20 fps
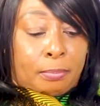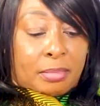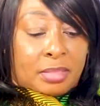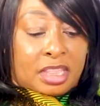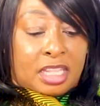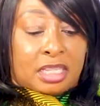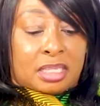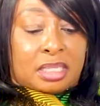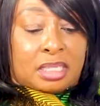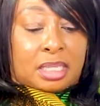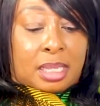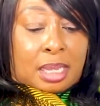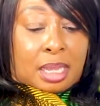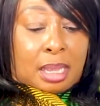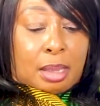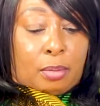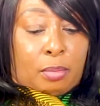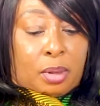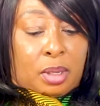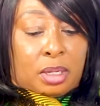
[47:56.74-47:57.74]
The
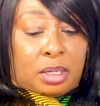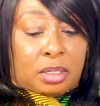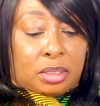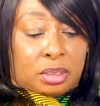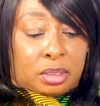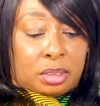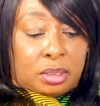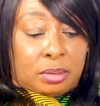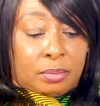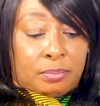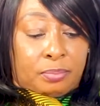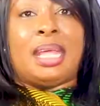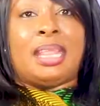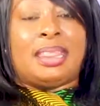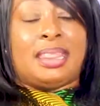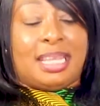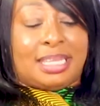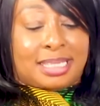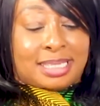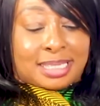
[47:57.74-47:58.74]
second one is
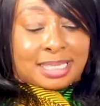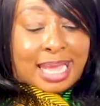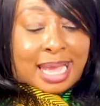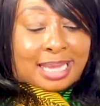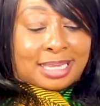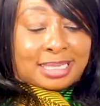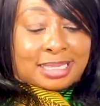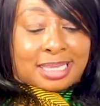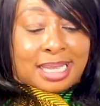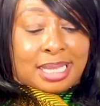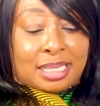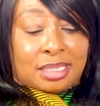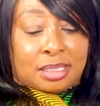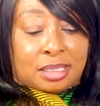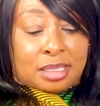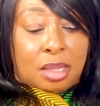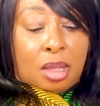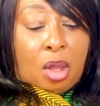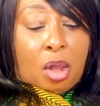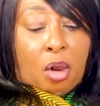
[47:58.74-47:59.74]
the
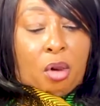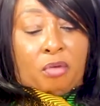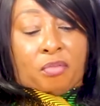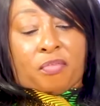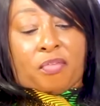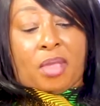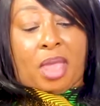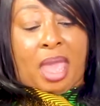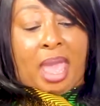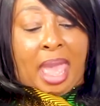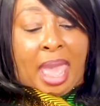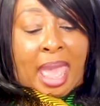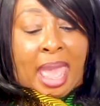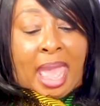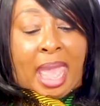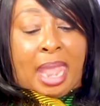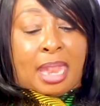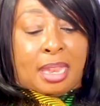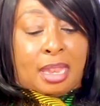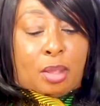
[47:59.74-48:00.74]
success of
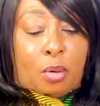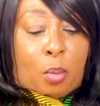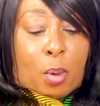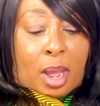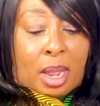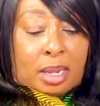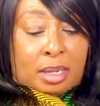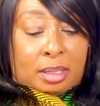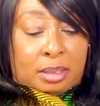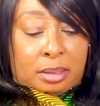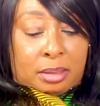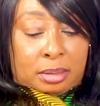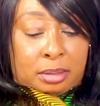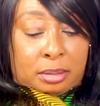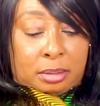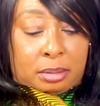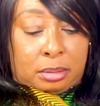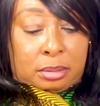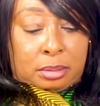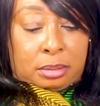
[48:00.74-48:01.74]
anyone
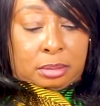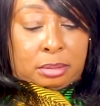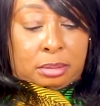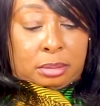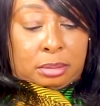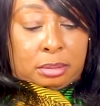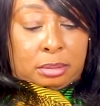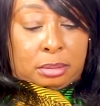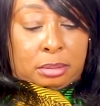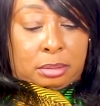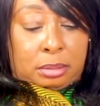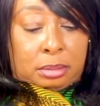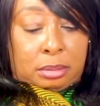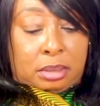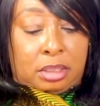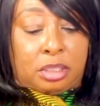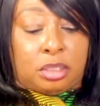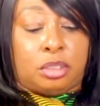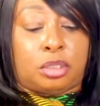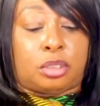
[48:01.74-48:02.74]
is